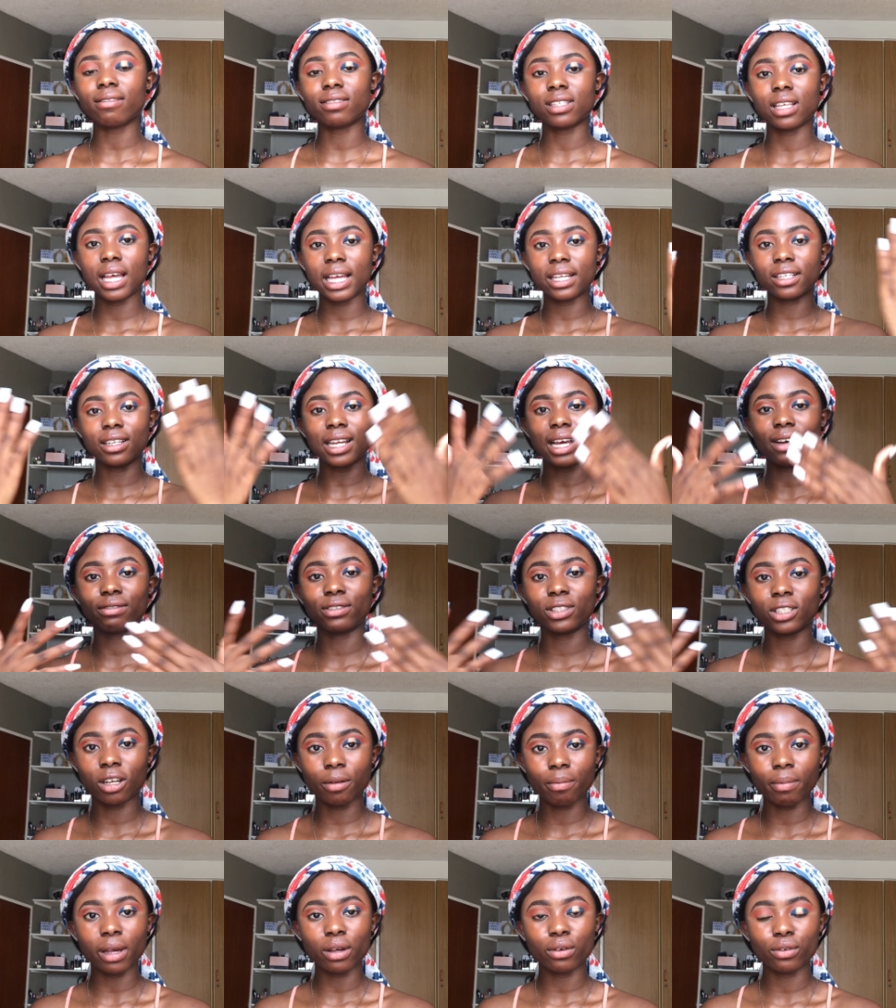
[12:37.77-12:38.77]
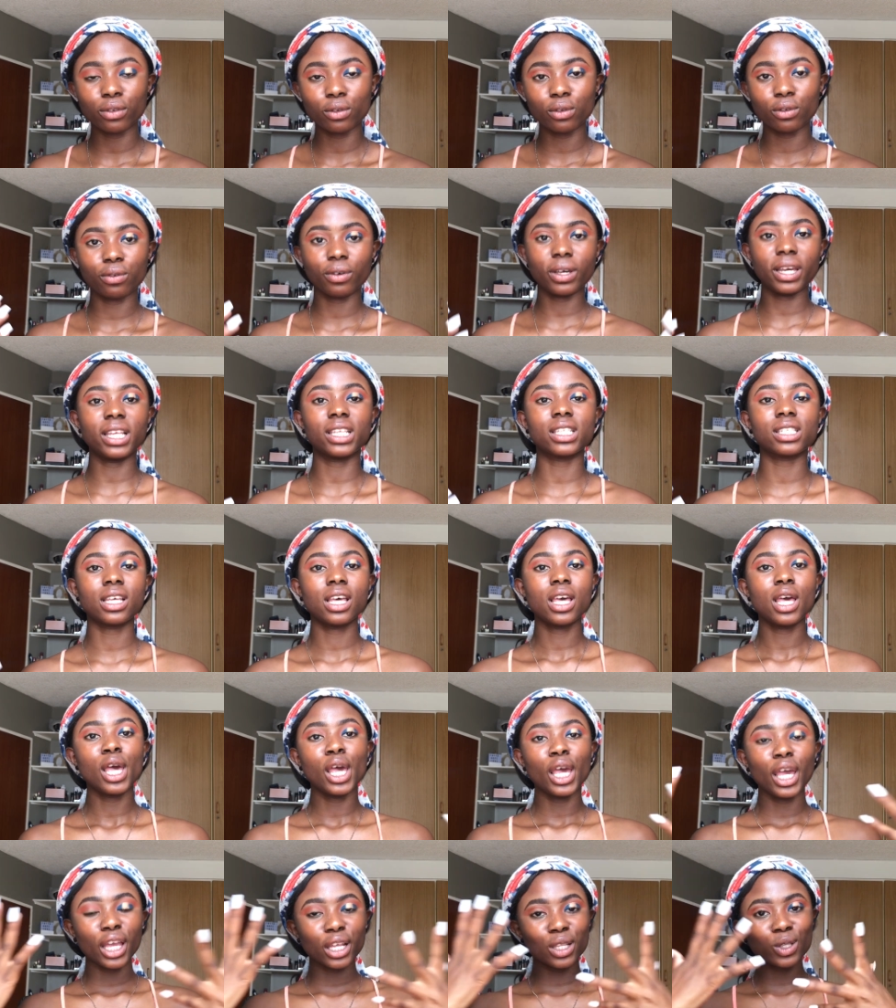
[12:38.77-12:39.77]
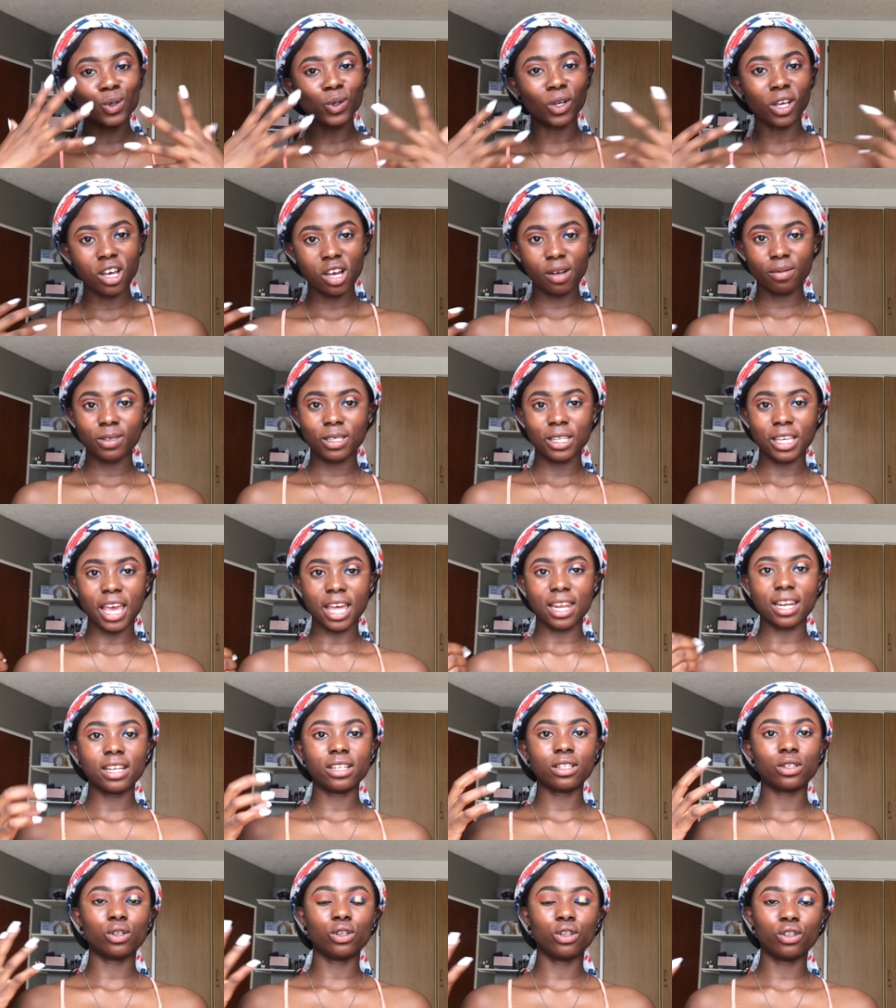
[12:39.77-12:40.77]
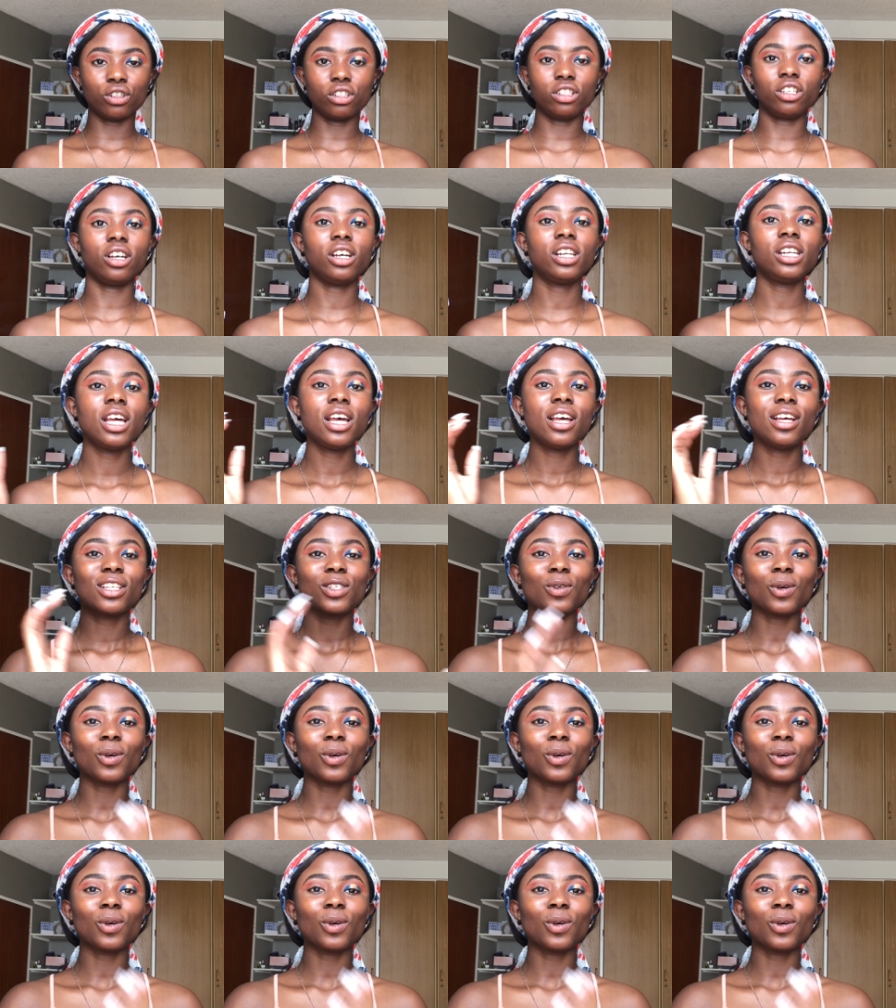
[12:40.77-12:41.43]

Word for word: after I've done my full face, it will come together and it will look good.